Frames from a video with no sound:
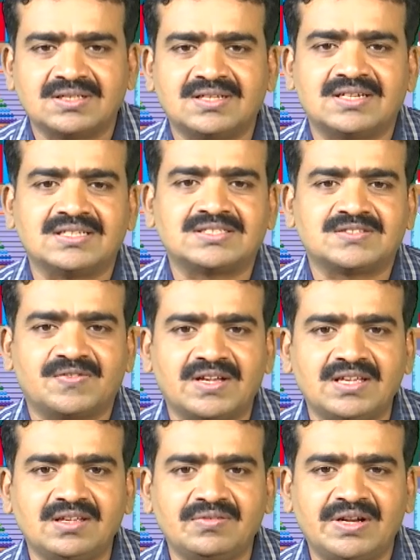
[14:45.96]
that is
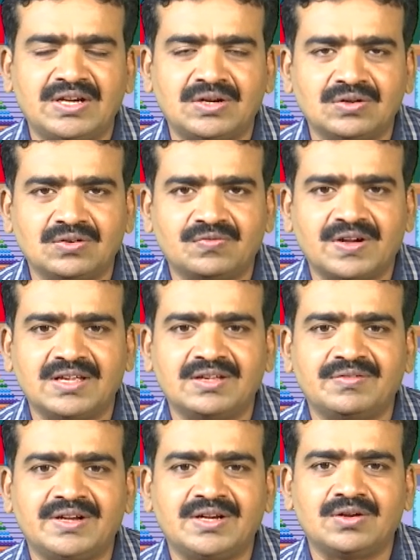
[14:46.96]
5 into 5
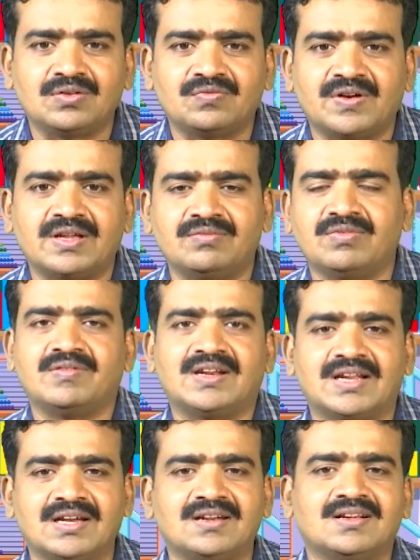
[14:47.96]
into 5 we will
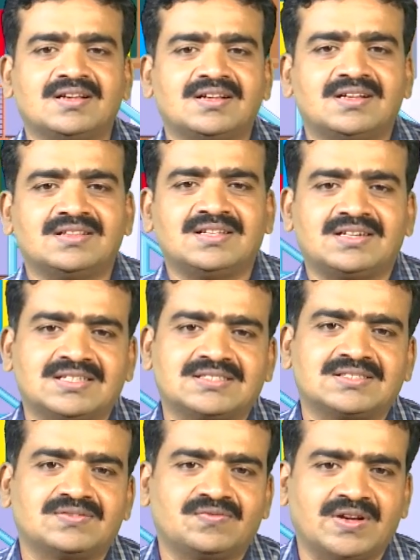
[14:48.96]
get, that
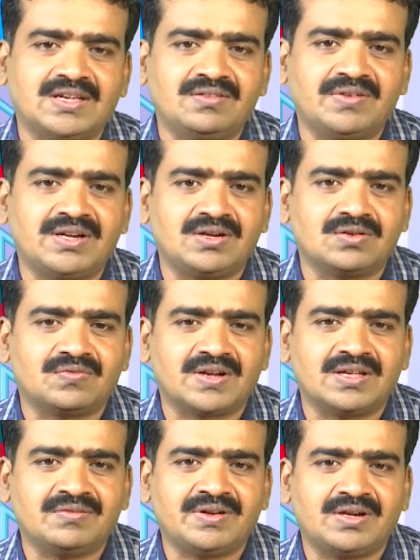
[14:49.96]
is 5 into
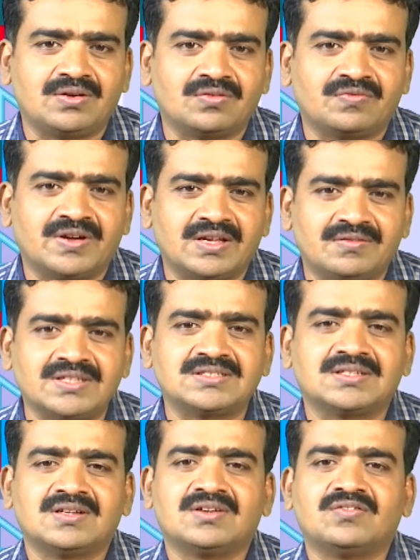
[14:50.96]
5 into 5 is
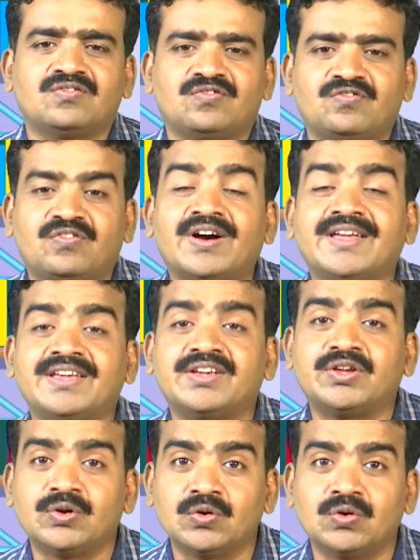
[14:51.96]
5
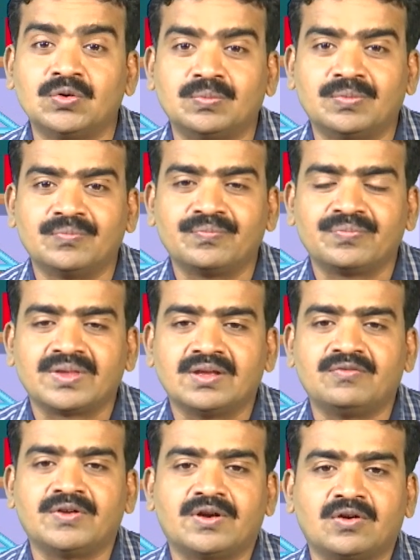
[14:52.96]
cube. If
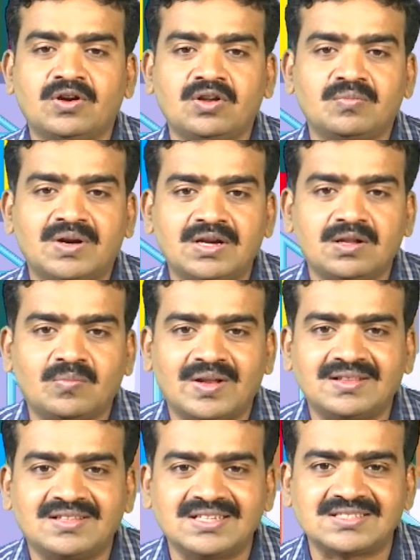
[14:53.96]
you are going to multiply
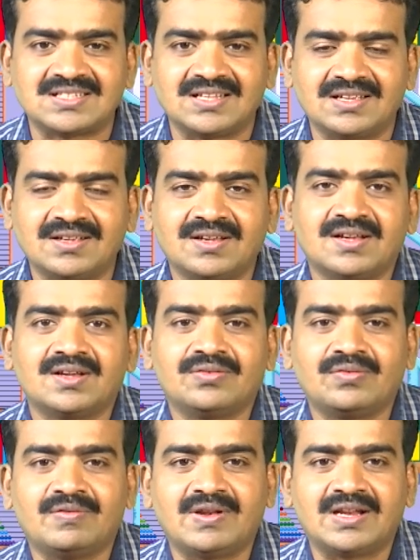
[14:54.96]
these 3,
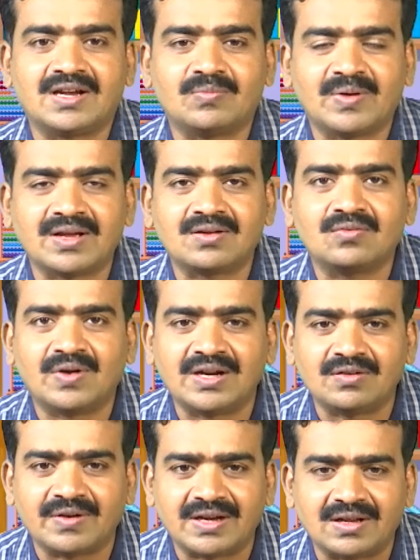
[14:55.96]
we will get back
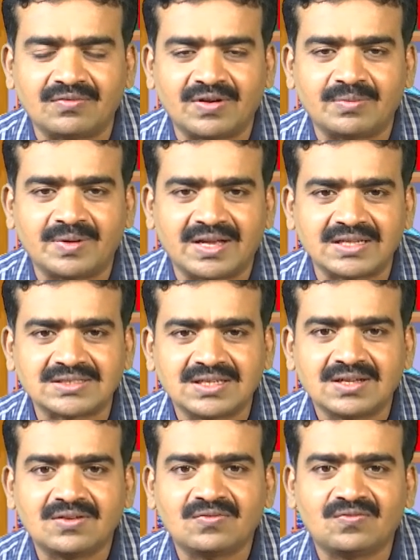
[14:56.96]
125, because
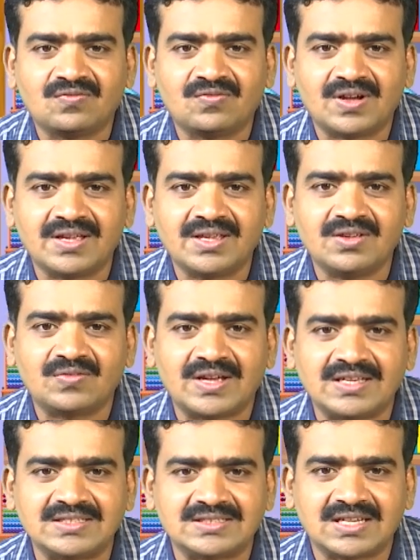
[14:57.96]
5
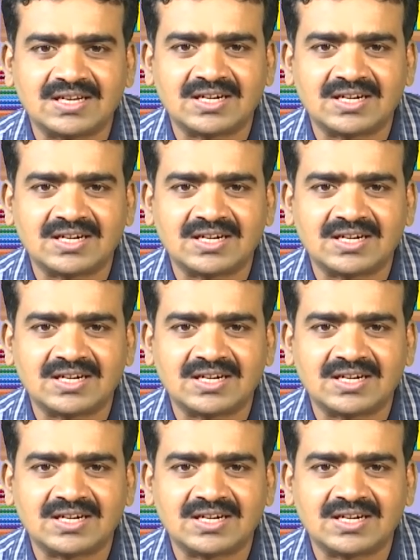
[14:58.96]
5s are